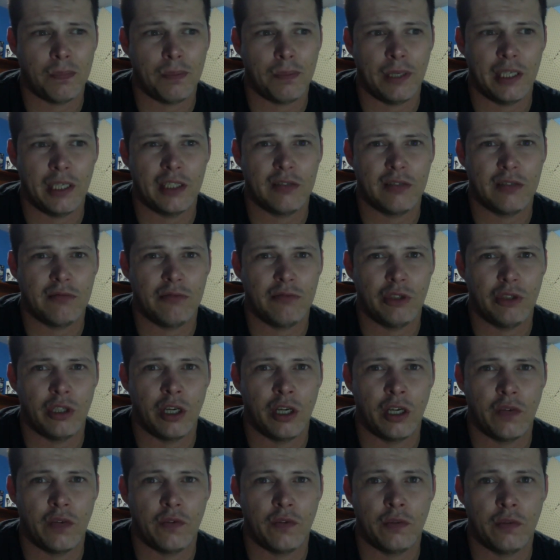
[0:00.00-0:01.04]
but you
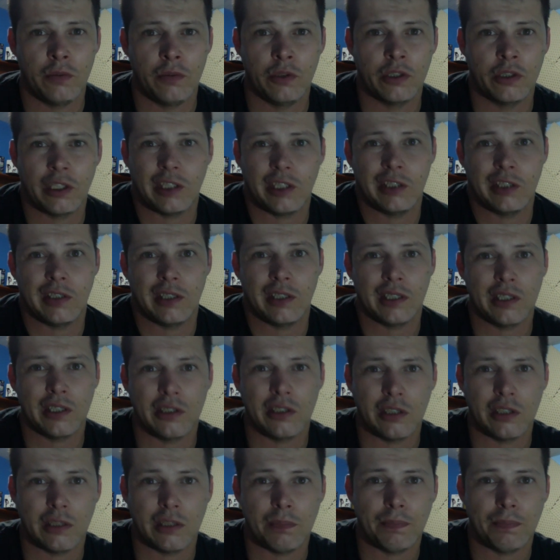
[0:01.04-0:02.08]
know, if you're musical, I think
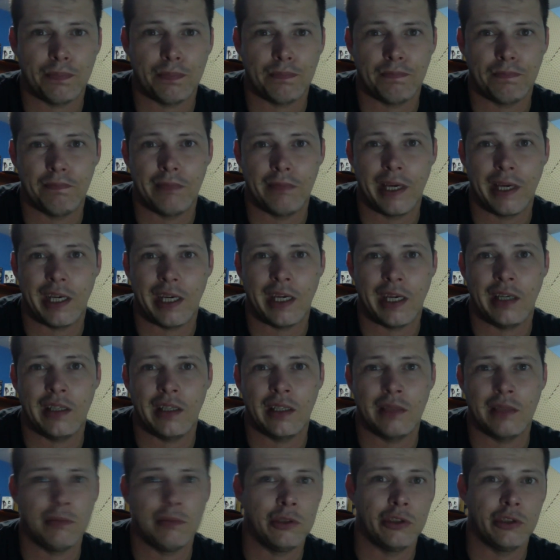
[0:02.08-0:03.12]
you can make
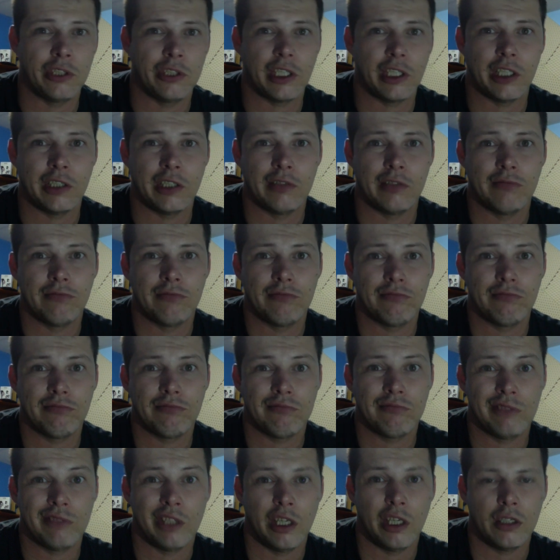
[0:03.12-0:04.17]
anything musical.
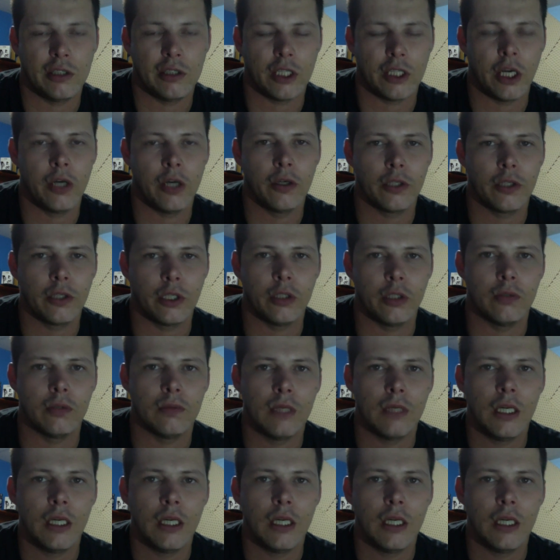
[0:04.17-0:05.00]
You know, so cool.